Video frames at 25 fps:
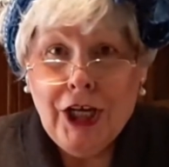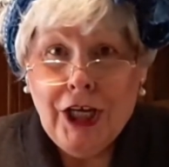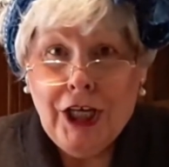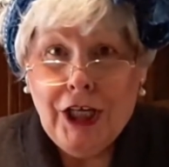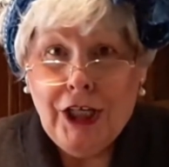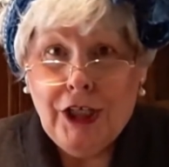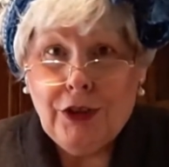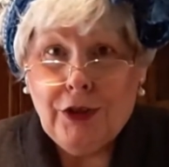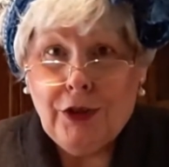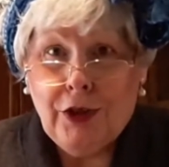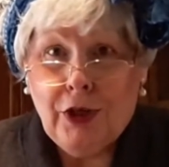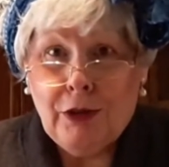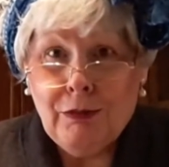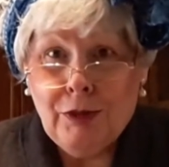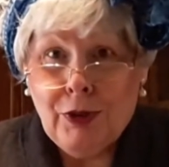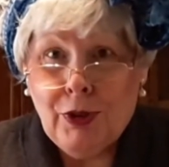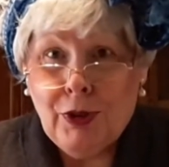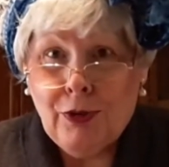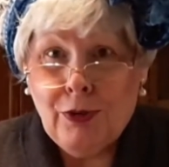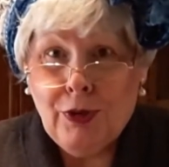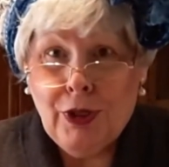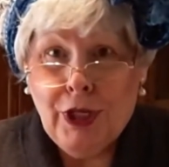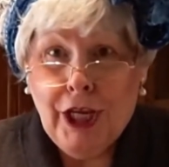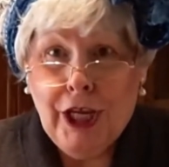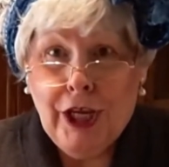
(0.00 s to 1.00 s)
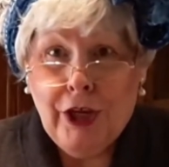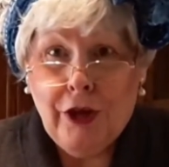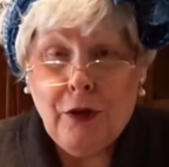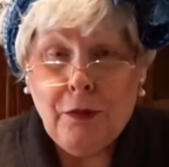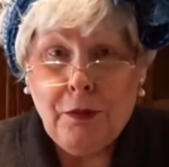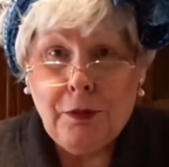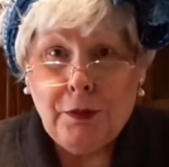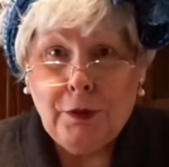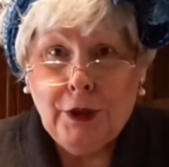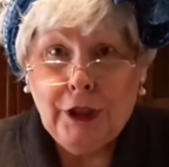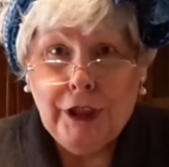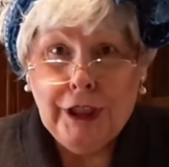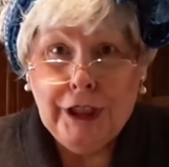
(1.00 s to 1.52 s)
You know, I'm going to
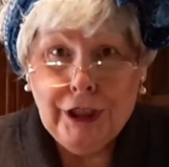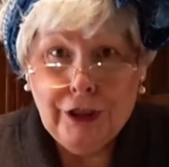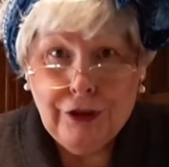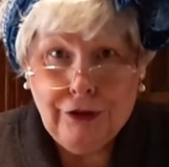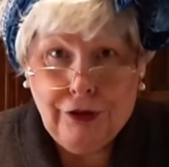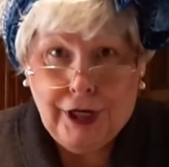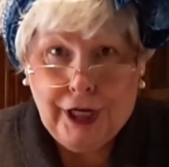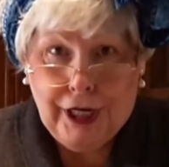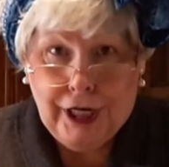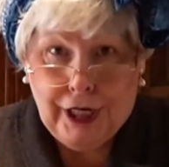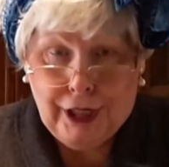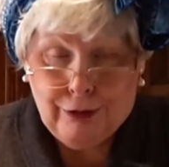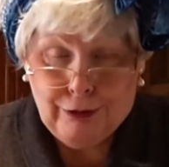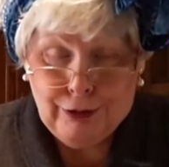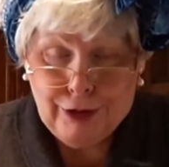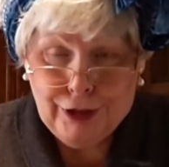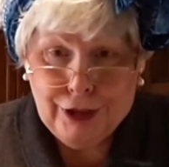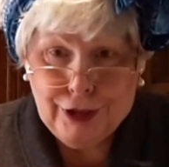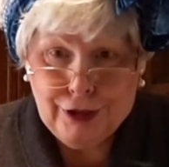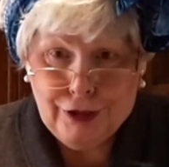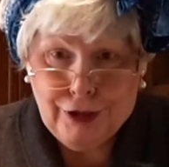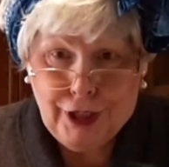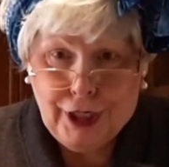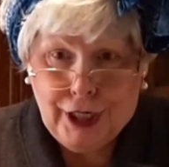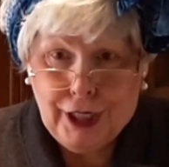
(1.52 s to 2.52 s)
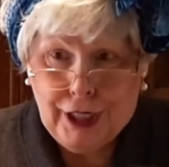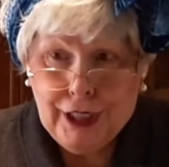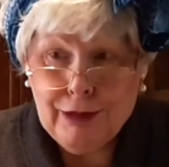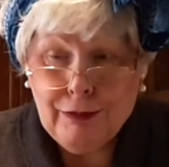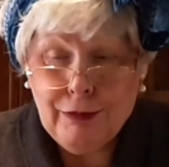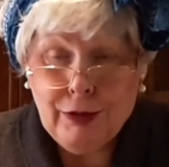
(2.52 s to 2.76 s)
help Lynn out today.